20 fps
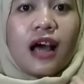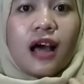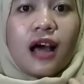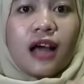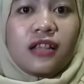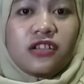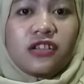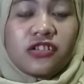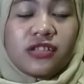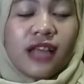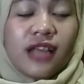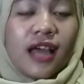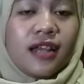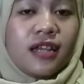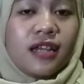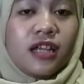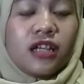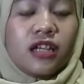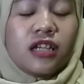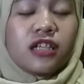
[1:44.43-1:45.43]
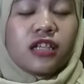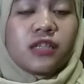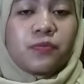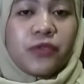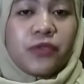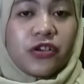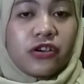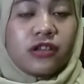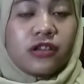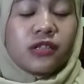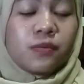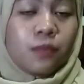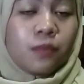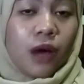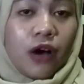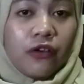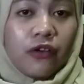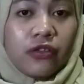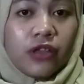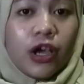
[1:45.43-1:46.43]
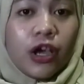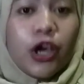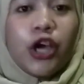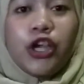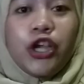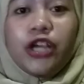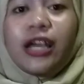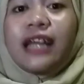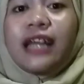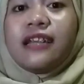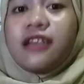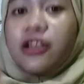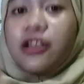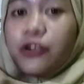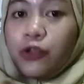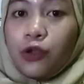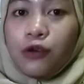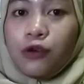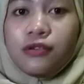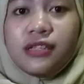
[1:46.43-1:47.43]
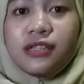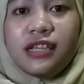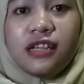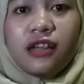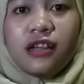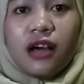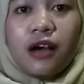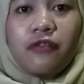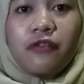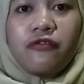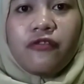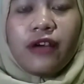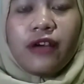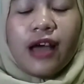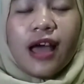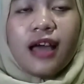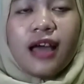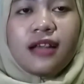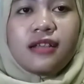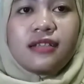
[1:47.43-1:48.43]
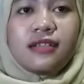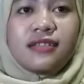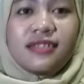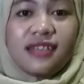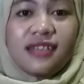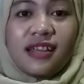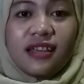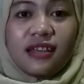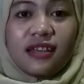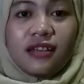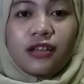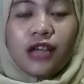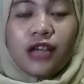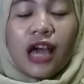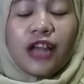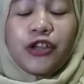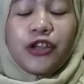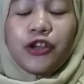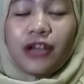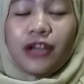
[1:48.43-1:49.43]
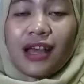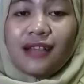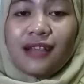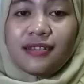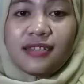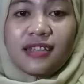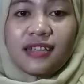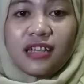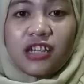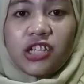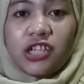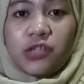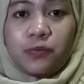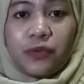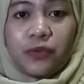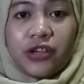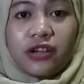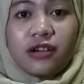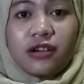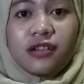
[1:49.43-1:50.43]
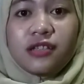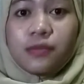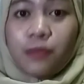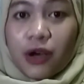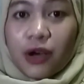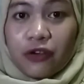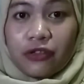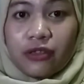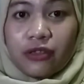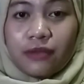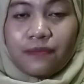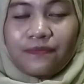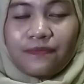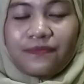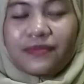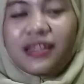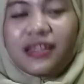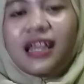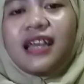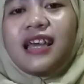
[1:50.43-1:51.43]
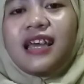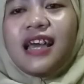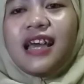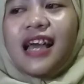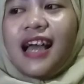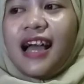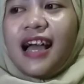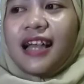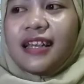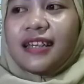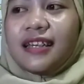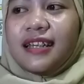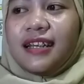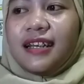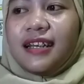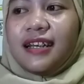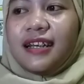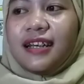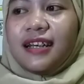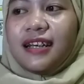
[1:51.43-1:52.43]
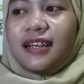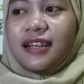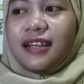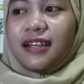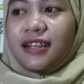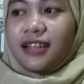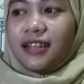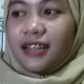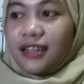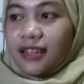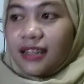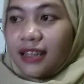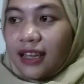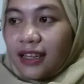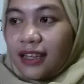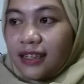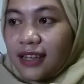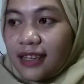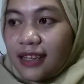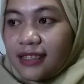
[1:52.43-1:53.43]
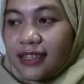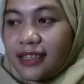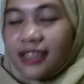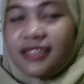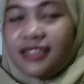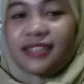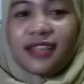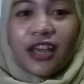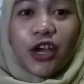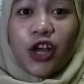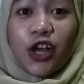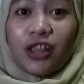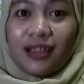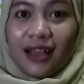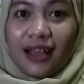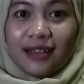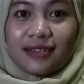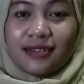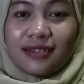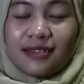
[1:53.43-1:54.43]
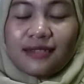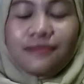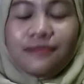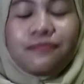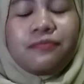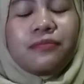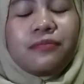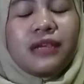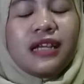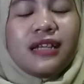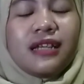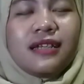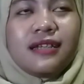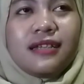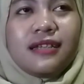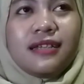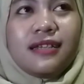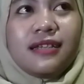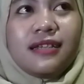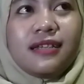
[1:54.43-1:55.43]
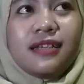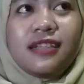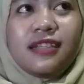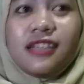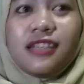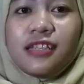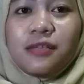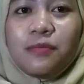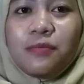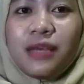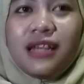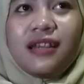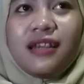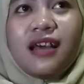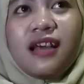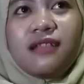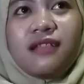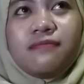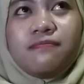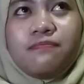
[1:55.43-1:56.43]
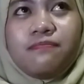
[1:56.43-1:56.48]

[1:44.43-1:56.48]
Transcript: understanding the speaker's mouth, you can get close enough and you can see the speaker's mouth. And next is stay on task. This is mean that